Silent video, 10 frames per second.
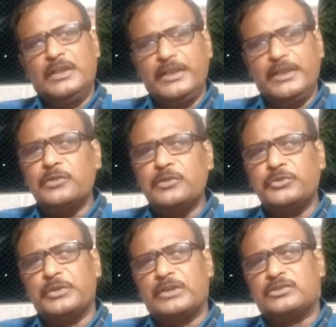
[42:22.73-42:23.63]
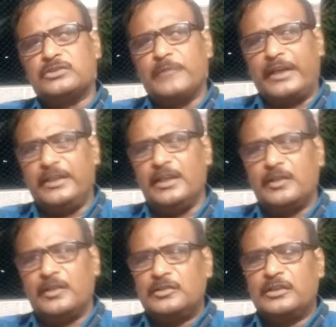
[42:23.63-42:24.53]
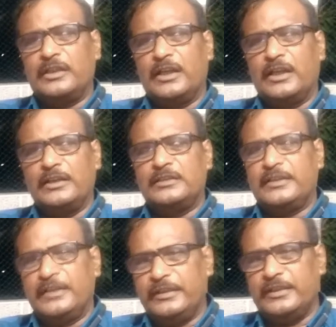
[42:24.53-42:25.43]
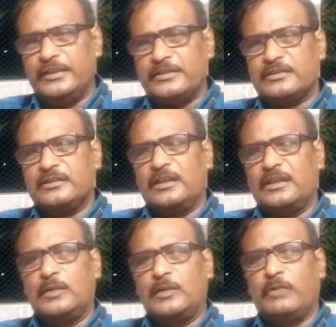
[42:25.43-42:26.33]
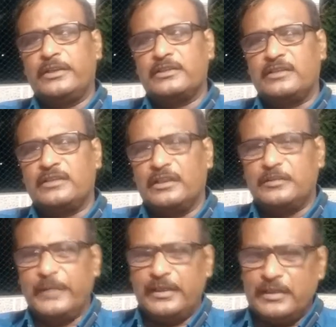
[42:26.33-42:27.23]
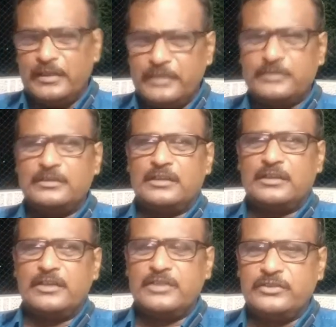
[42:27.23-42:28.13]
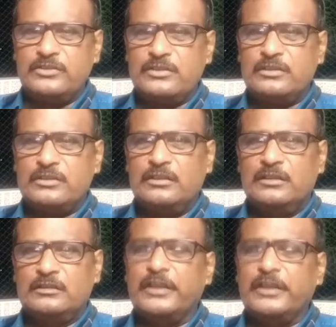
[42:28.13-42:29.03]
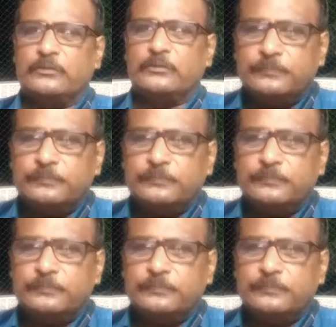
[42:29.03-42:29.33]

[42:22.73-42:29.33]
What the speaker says: Anyhow, you got some idea regarding the inheritance and what is deathbed illness transaction. Thank you.